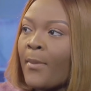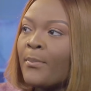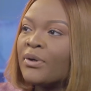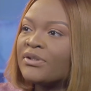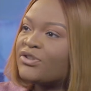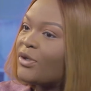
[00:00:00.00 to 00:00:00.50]

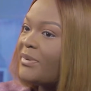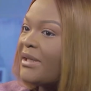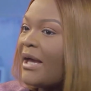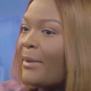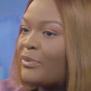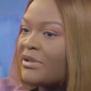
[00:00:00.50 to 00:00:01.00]
But
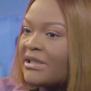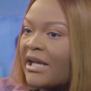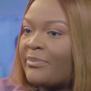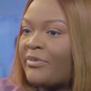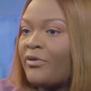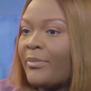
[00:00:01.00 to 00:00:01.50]
something happened the
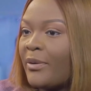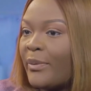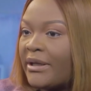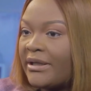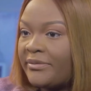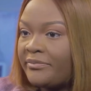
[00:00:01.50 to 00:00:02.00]
night before my
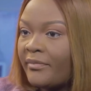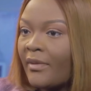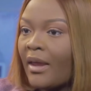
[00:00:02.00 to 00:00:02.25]
wedding